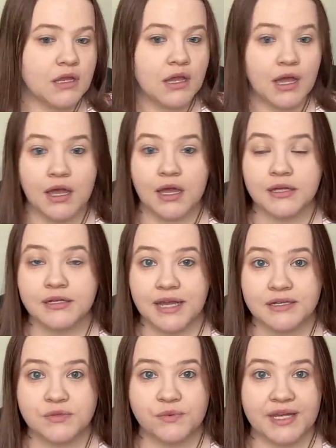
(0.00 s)
Uh,
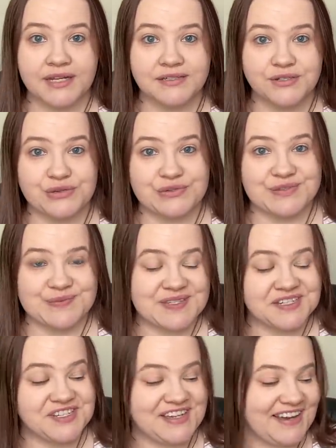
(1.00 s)
next, we'll get into some
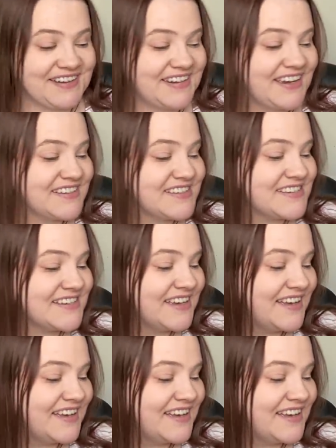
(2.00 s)
Stitchy Kindness.